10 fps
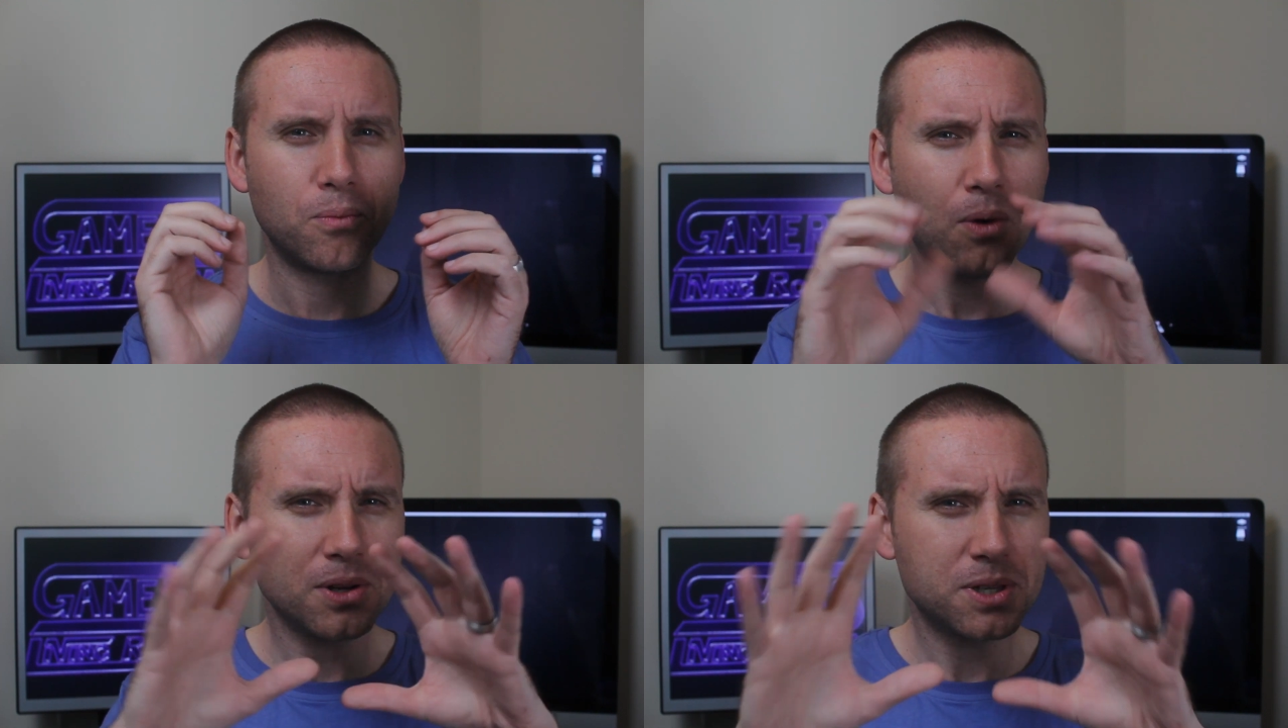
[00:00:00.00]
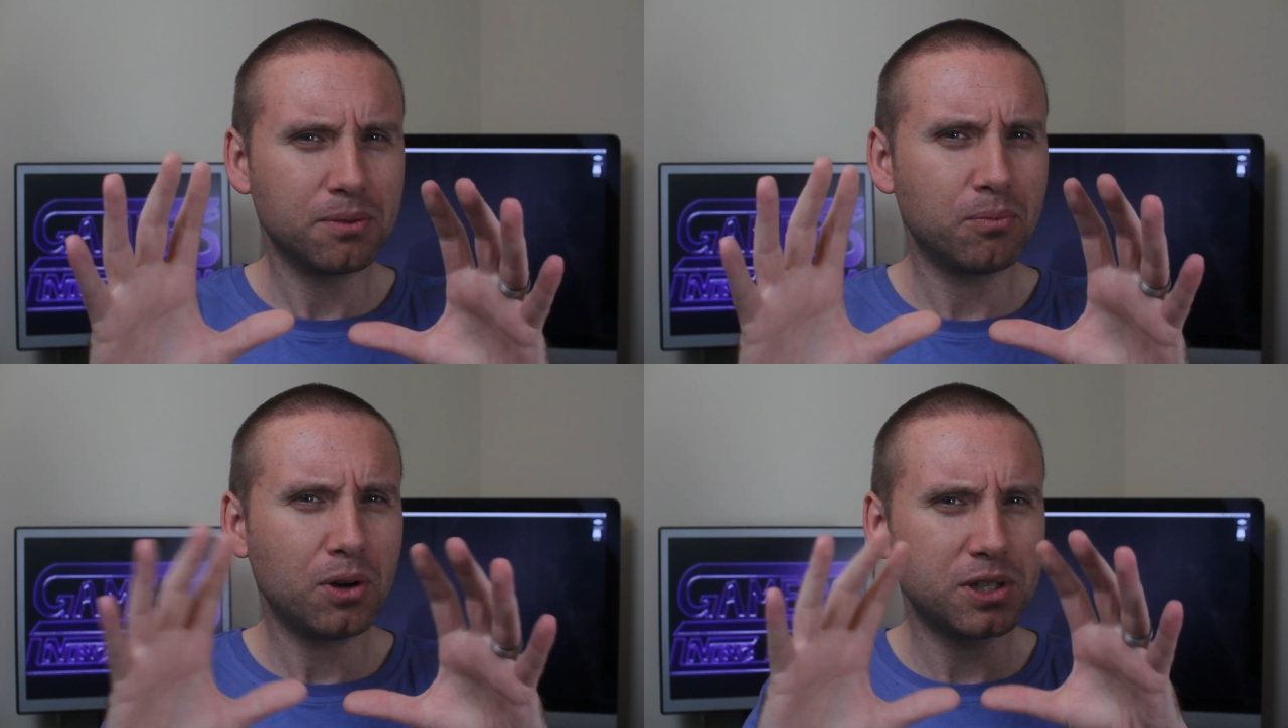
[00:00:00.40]

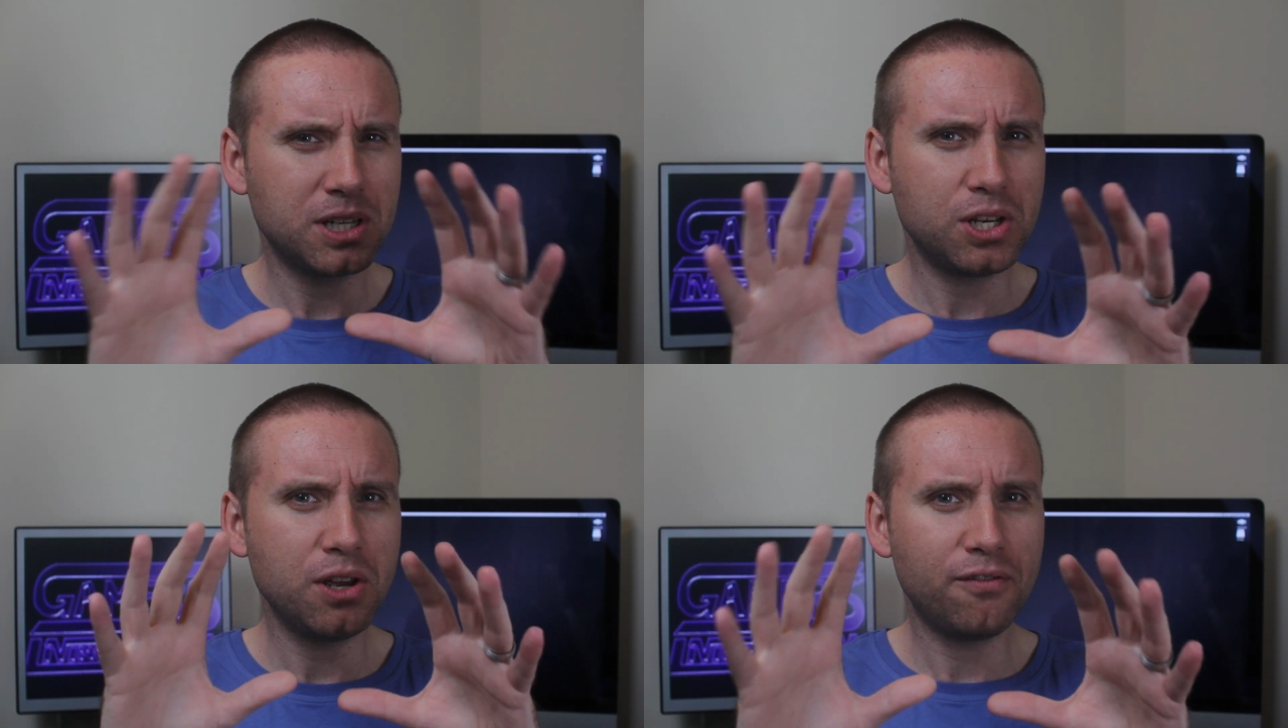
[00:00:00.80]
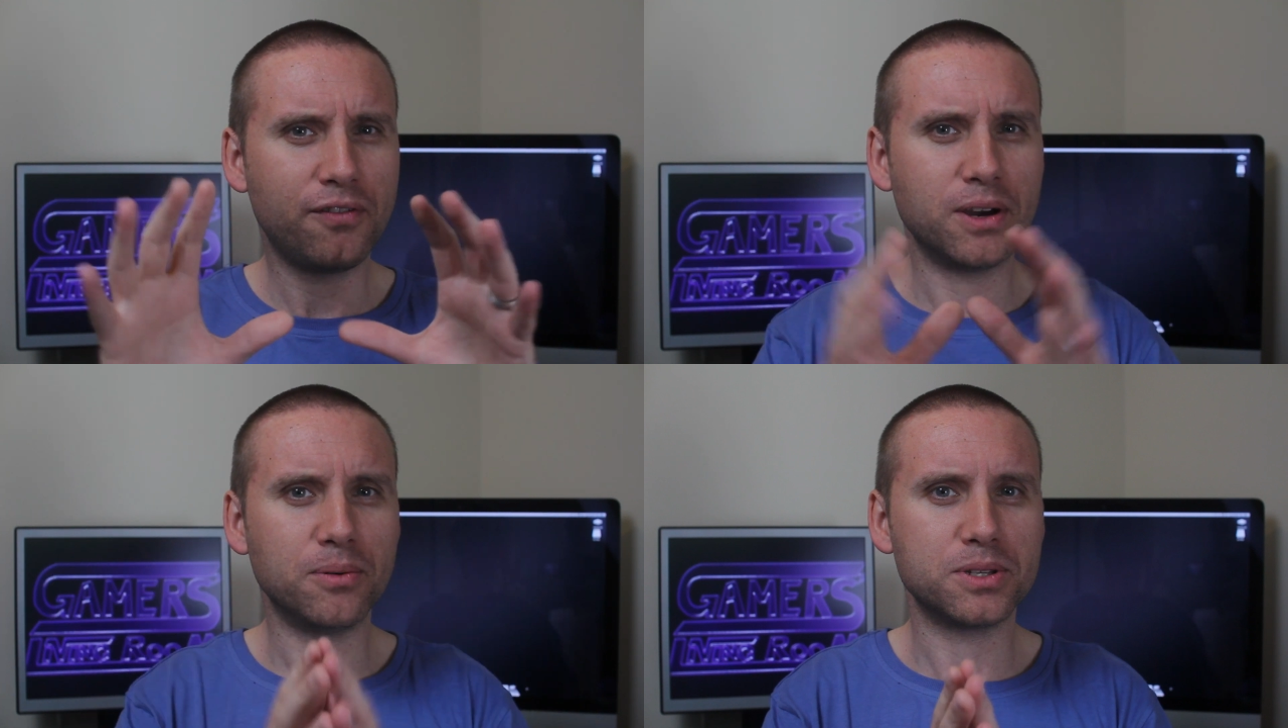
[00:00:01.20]
what did you
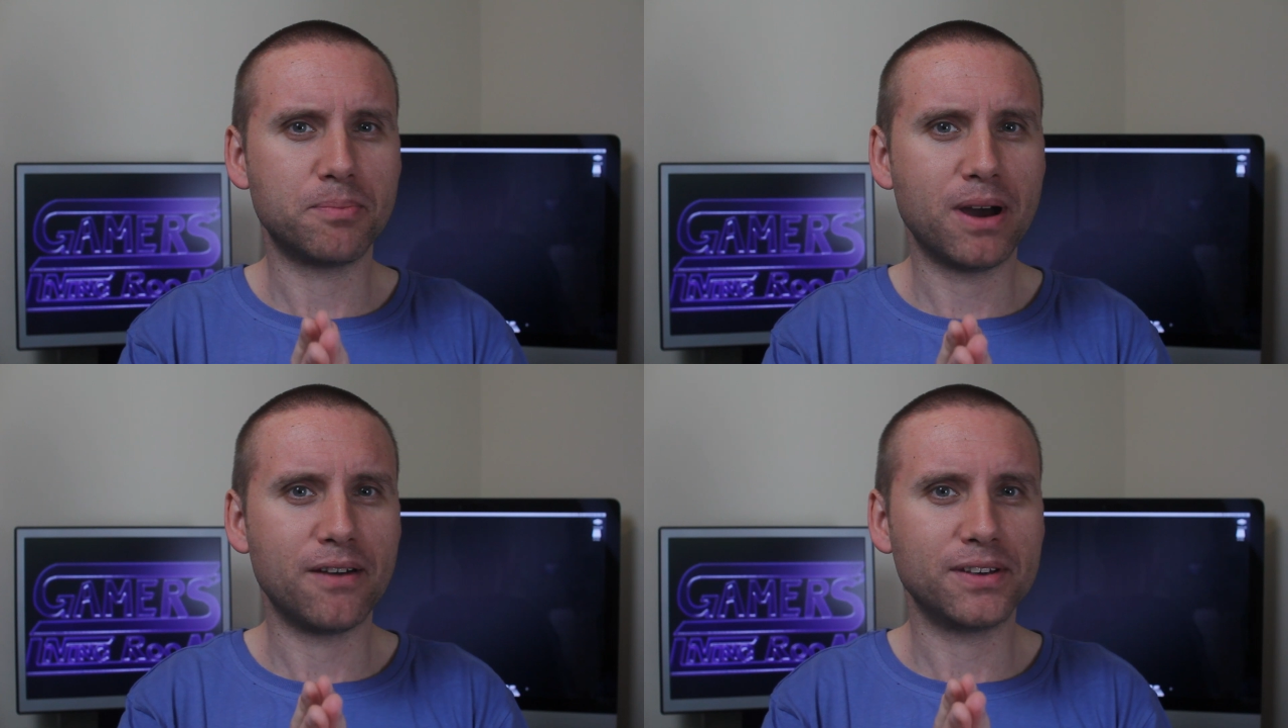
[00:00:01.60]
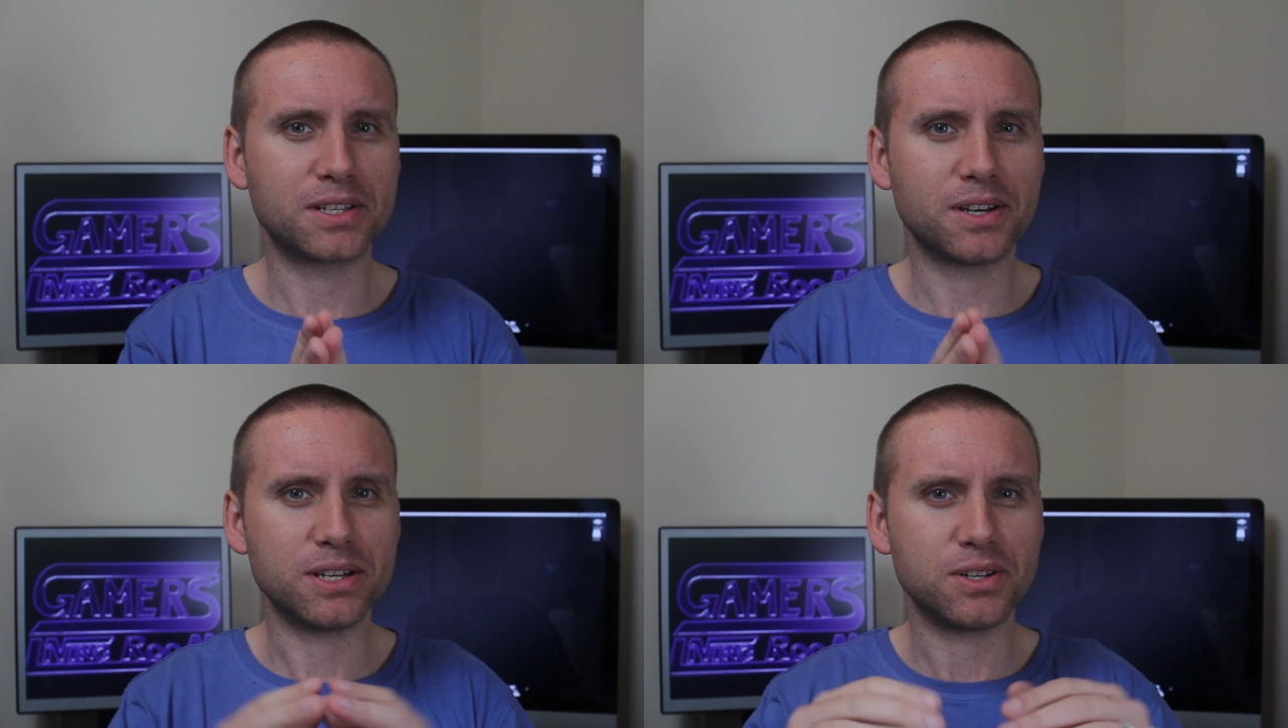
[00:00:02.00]
feel was the
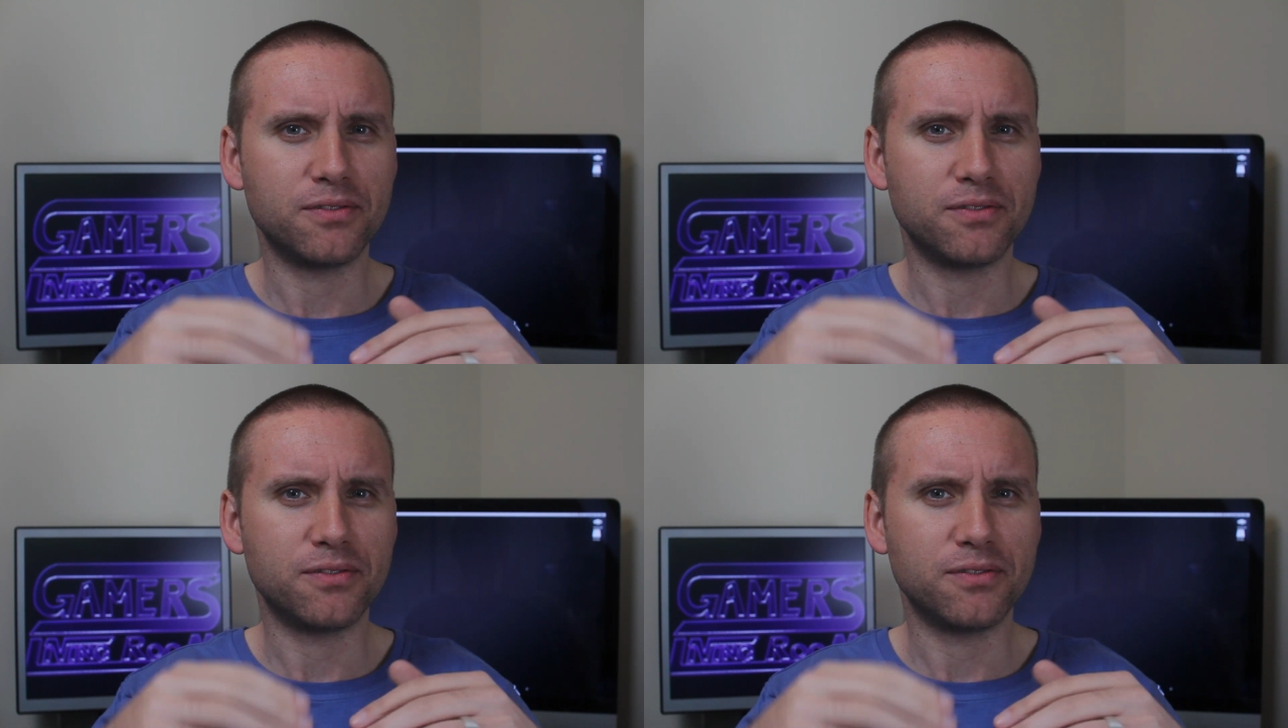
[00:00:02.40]
perfect size?